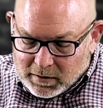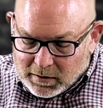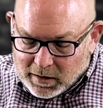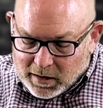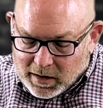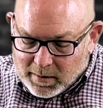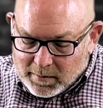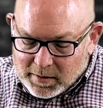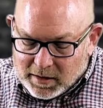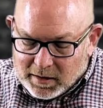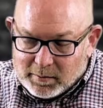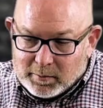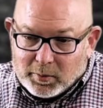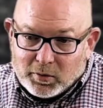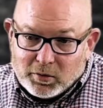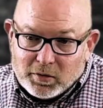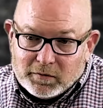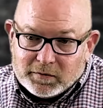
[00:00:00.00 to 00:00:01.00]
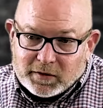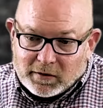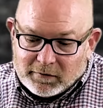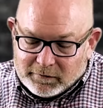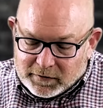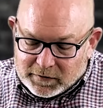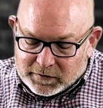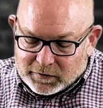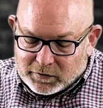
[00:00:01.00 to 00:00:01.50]
It improves our
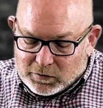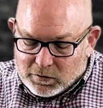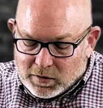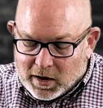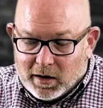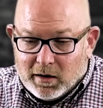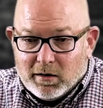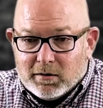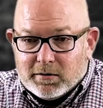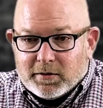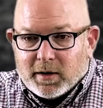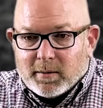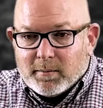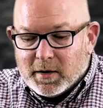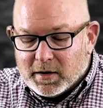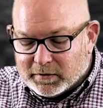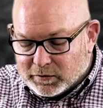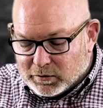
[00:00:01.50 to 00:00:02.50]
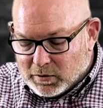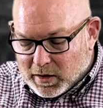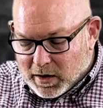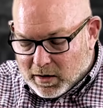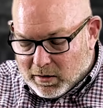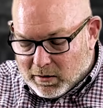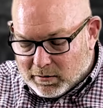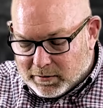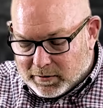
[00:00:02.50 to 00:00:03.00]
physical health, our mental
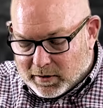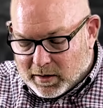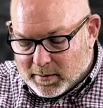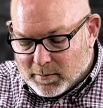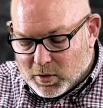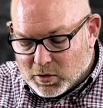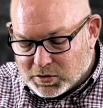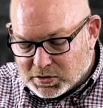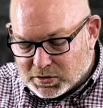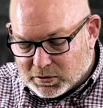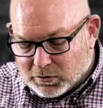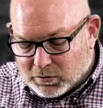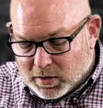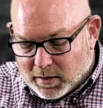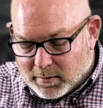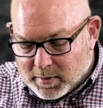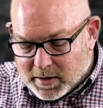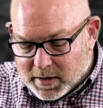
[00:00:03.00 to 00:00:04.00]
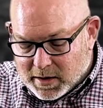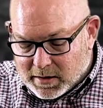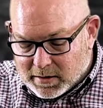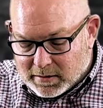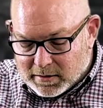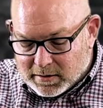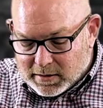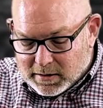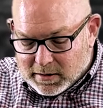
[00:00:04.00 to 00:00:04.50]
health, our emotional
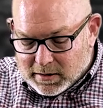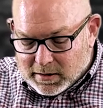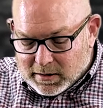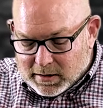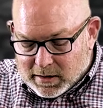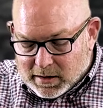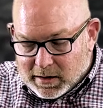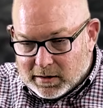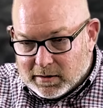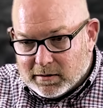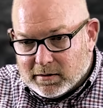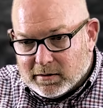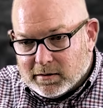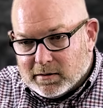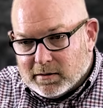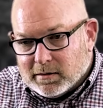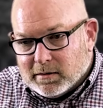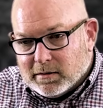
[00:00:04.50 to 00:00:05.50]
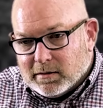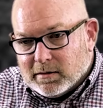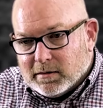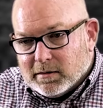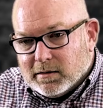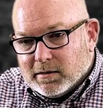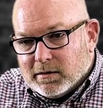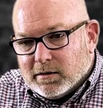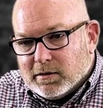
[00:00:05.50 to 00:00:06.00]
well-being. And
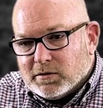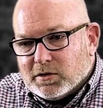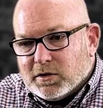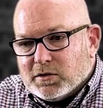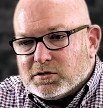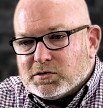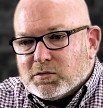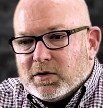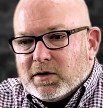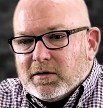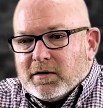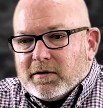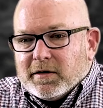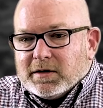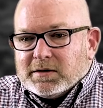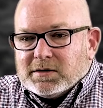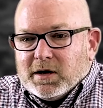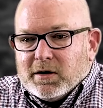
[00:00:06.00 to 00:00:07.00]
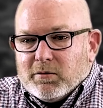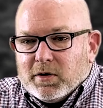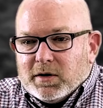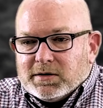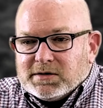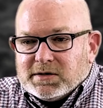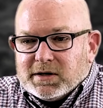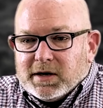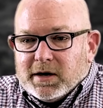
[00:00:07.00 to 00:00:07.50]
here's one of the things that I want
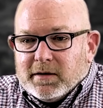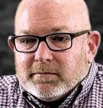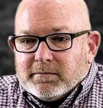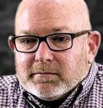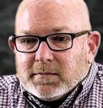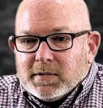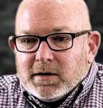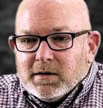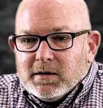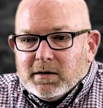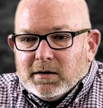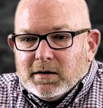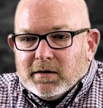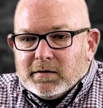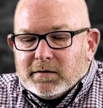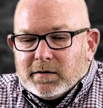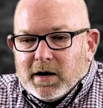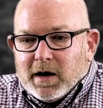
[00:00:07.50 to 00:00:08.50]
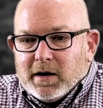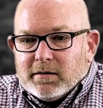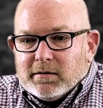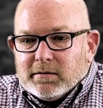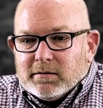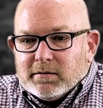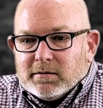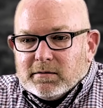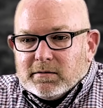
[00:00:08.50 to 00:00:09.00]
us to get, is that
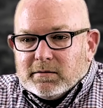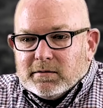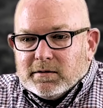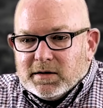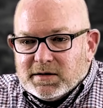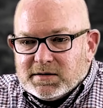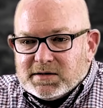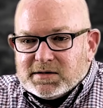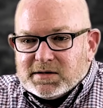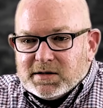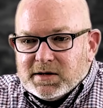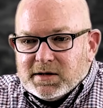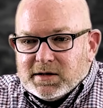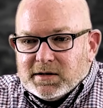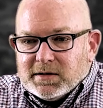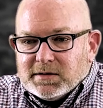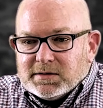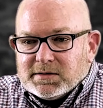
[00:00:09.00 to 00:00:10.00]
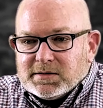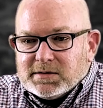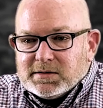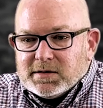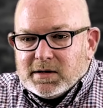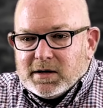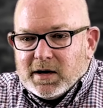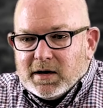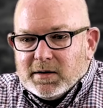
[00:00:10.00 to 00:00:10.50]
this
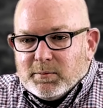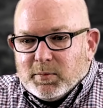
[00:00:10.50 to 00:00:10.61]
is a